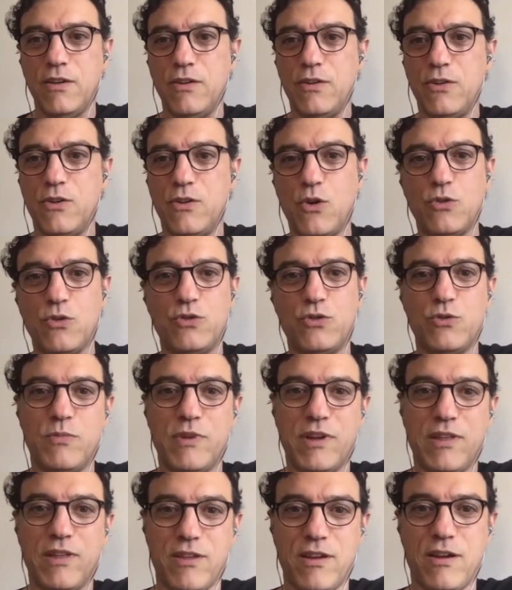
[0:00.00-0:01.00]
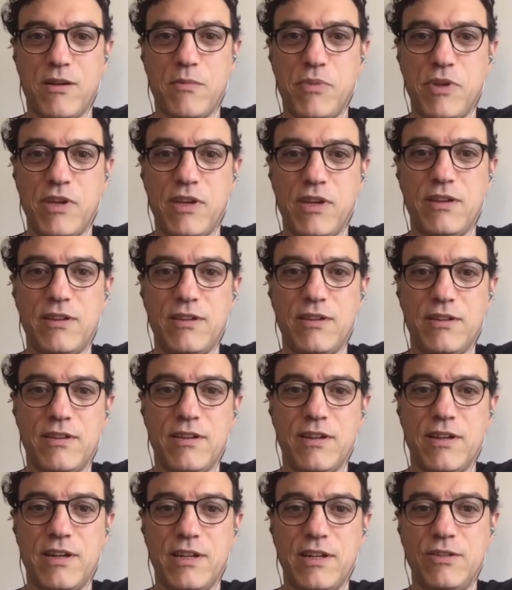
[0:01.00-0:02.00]
go to my therapy.
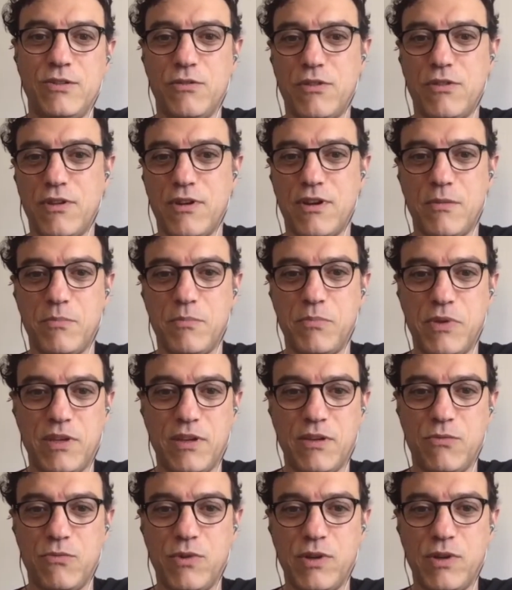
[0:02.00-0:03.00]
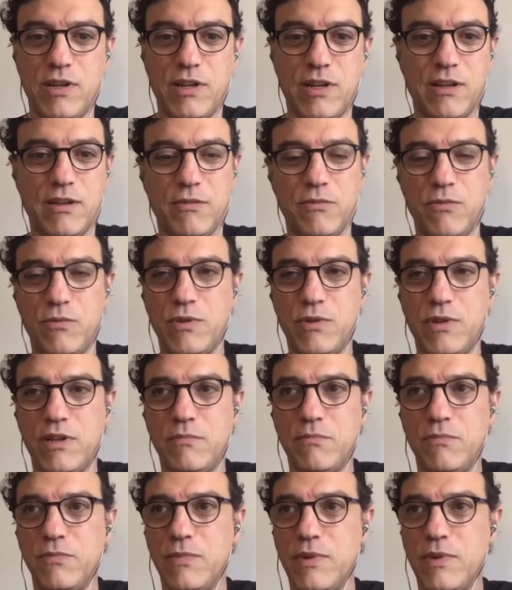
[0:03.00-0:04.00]
I do therapy when I when
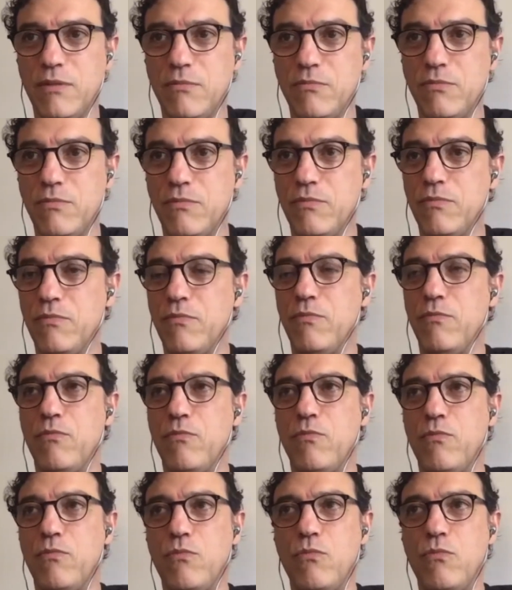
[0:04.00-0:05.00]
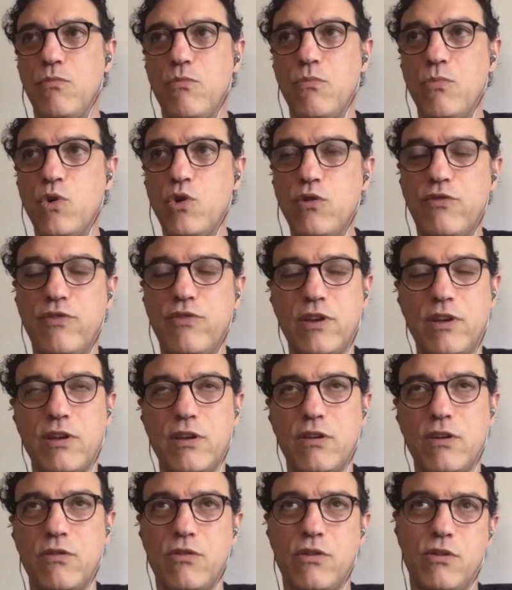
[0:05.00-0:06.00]
I'm, I'm
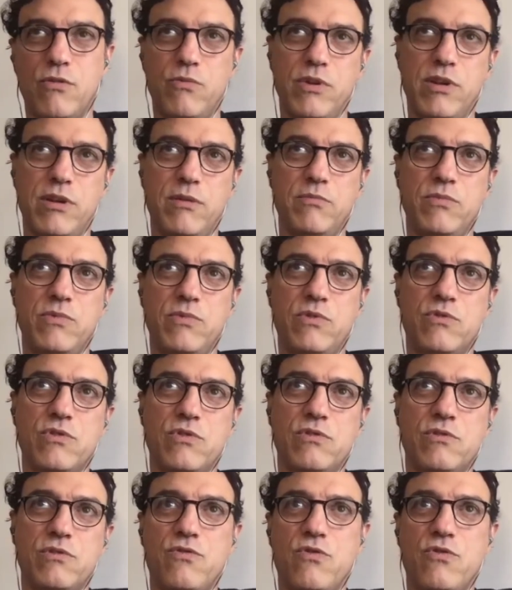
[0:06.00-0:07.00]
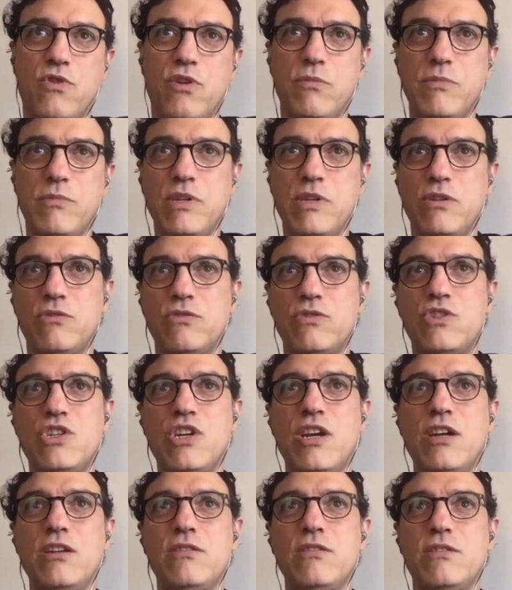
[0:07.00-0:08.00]
moving or when I'm transforming or
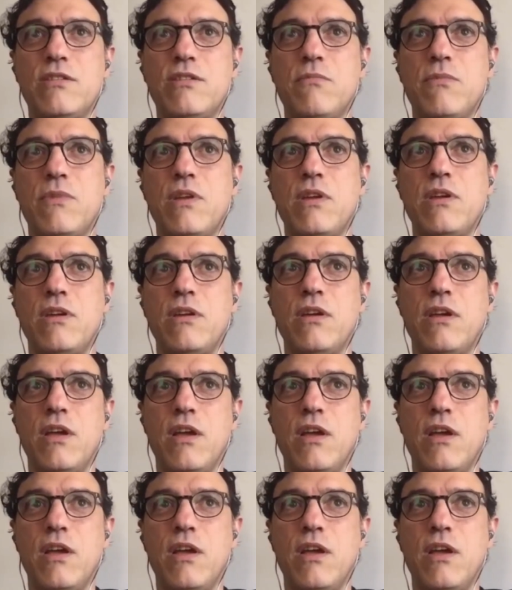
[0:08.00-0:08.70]
changing something.